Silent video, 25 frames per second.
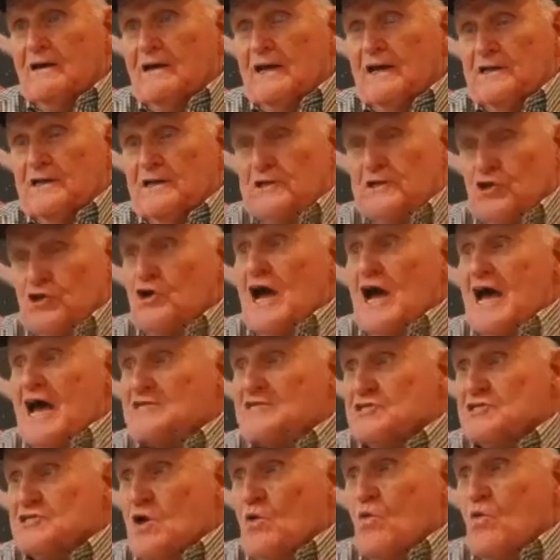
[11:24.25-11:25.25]
and you
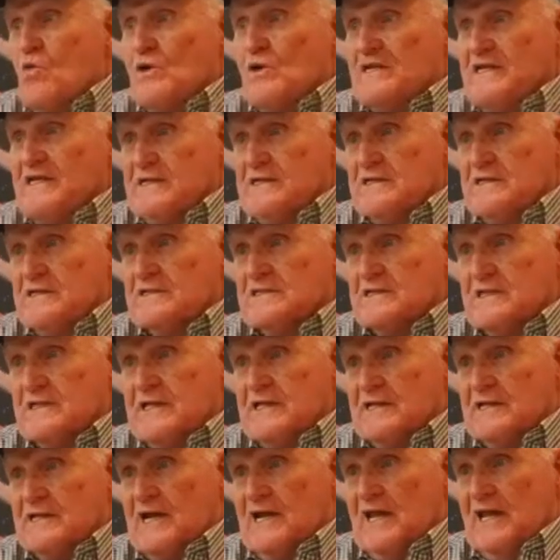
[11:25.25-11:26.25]
guys know what it is to
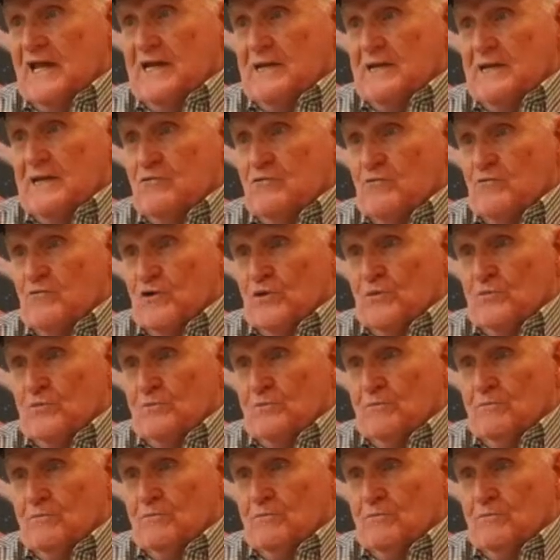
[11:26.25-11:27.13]
get a claim through.